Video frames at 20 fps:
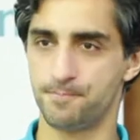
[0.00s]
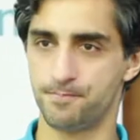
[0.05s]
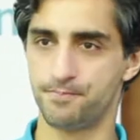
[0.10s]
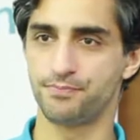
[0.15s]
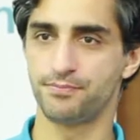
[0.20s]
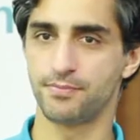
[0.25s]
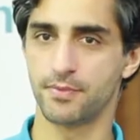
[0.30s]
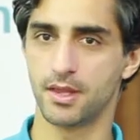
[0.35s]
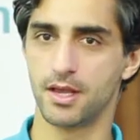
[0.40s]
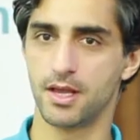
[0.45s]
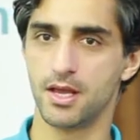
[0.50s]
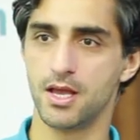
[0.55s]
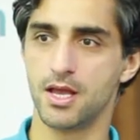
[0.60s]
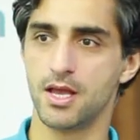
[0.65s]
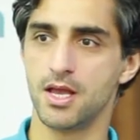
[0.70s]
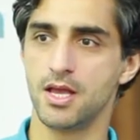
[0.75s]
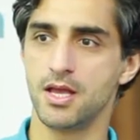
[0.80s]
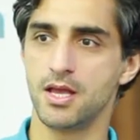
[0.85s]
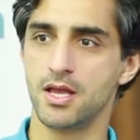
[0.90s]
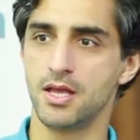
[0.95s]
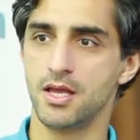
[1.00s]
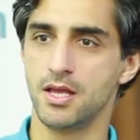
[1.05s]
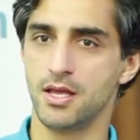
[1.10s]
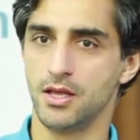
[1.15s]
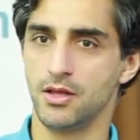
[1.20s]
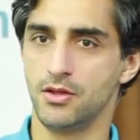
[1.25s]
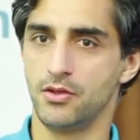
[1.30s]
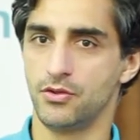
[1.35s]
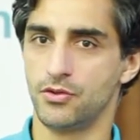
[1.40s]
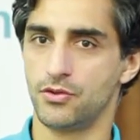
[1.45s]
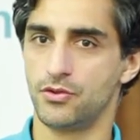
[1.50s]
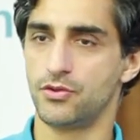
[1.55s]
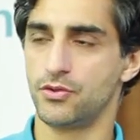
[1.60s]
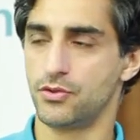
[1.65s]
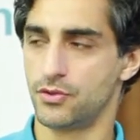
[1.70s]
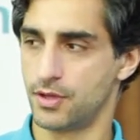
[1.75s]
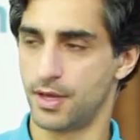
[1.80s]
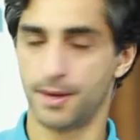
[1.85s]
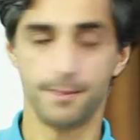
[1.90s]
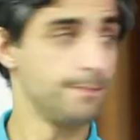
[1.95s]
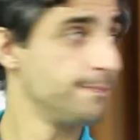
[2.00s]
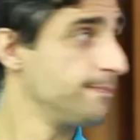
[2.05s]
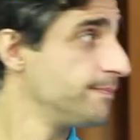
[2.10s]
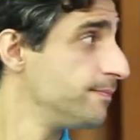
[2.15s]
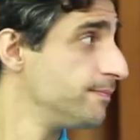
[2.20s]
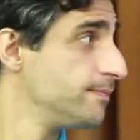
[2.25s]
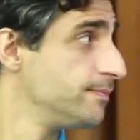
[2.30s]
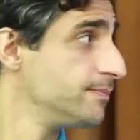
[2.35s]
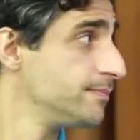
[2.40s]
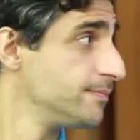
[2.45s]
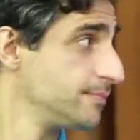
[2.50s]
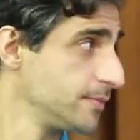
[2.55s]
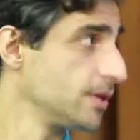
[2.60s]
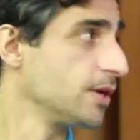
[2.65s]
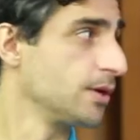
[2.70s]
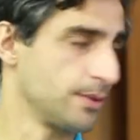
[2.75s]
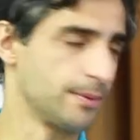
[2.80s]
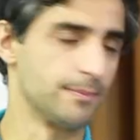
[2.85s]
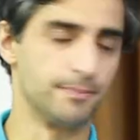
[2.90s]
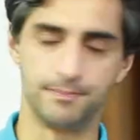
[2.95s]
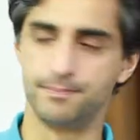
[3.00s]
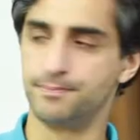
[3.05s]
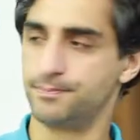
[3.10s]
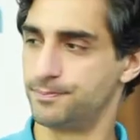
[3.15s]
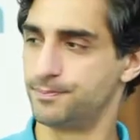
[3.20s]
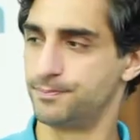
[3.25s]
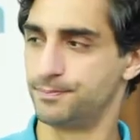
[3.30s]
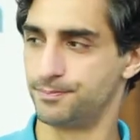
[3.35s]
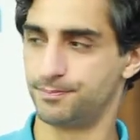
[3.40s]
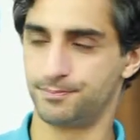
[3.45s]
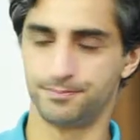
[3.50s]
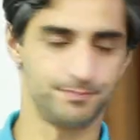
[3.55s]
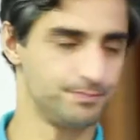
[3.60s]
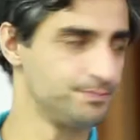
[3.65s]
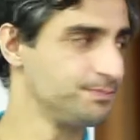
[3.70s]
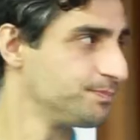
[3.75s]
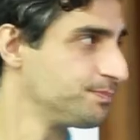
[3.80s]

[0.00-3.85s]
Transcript: those types of parameters. Yeah. Are you going to cover that? Yes.